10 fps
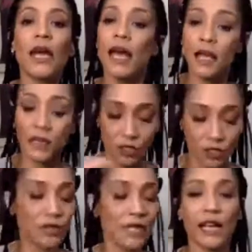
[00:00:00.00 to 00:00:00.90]
to
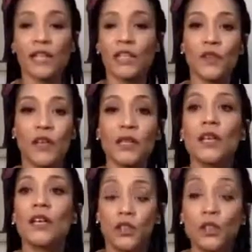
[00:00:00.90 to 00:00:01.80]
use the catchphrase,
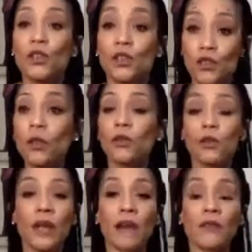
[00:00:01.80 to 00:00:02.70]
to control
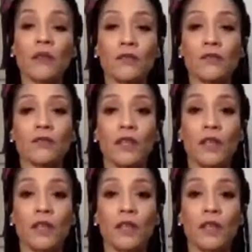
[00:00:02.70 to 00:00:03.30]
your narrative.